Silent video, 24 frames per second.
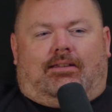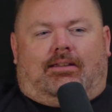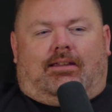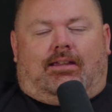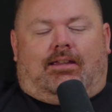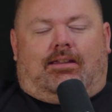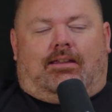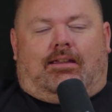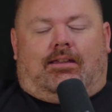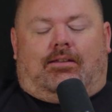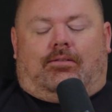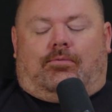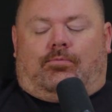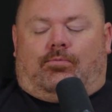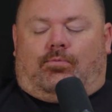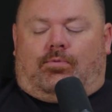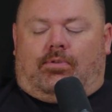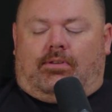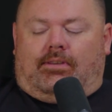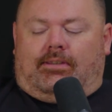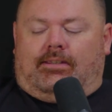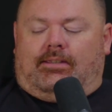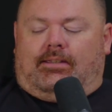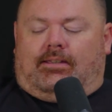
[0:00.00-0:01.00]
it
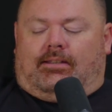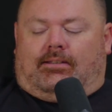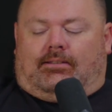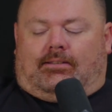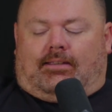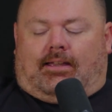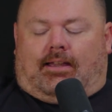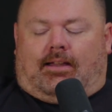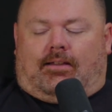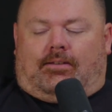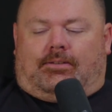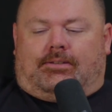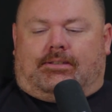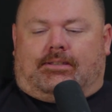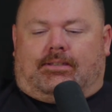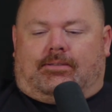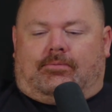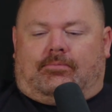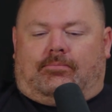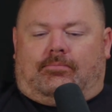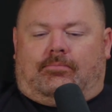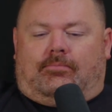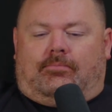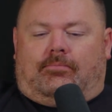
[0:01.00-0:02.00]
really
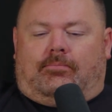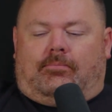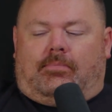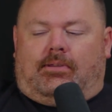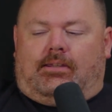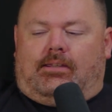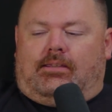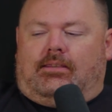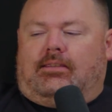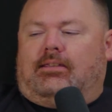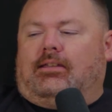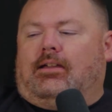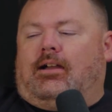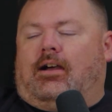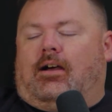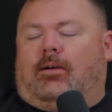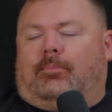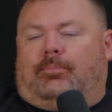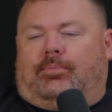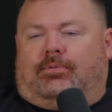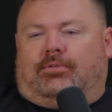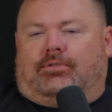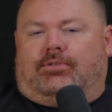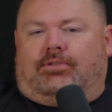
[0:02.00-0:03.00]
allows me the
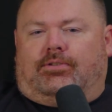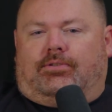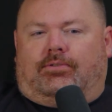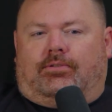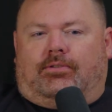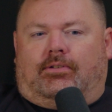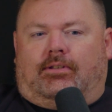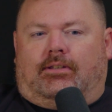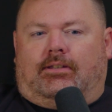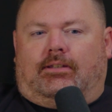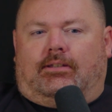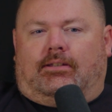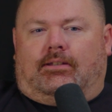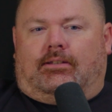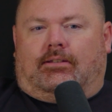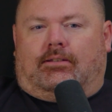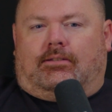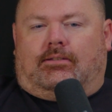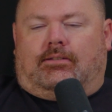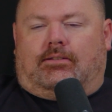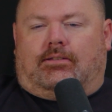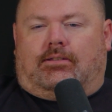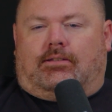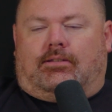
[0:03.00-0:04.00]

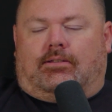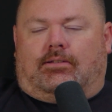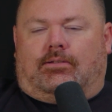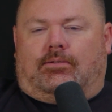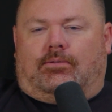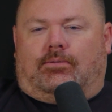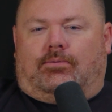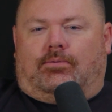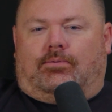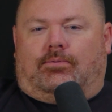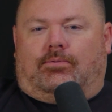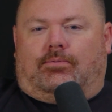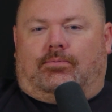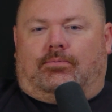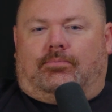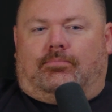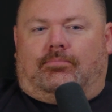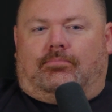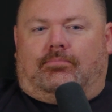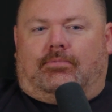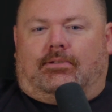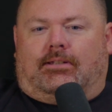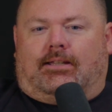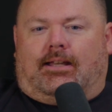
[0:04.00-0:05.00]
opportunity to
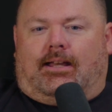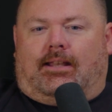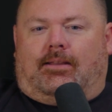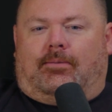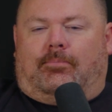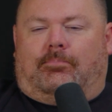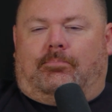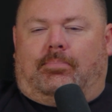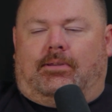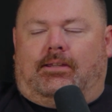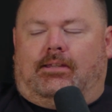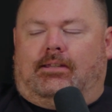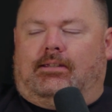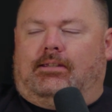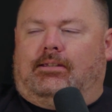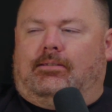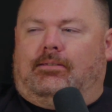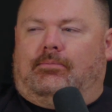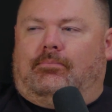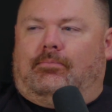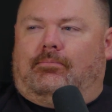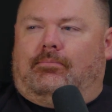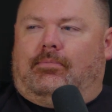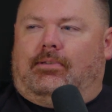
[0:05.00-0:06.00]
kind of
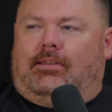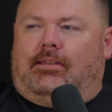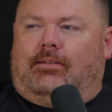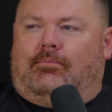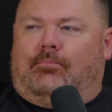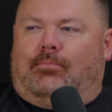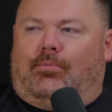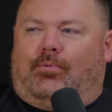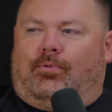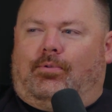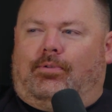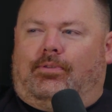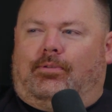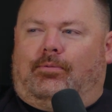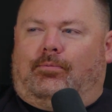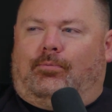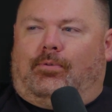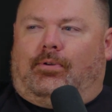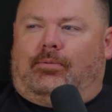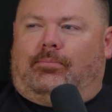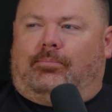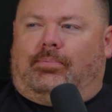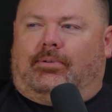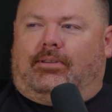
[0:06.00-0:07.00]
be in more than
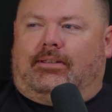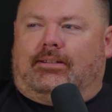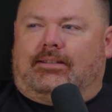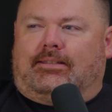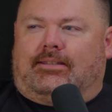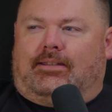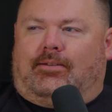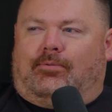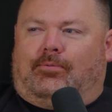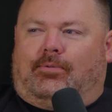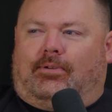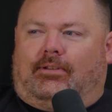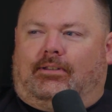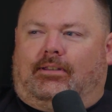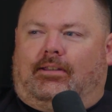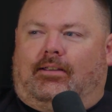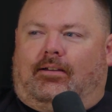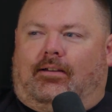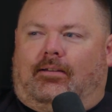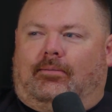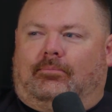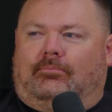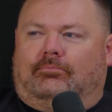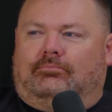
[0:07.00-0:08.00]
one place at one
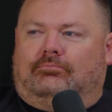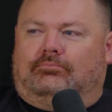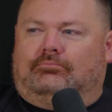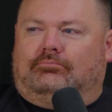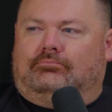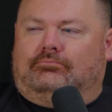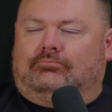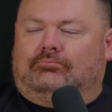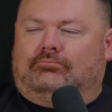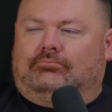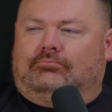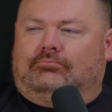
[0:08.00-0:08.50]
time.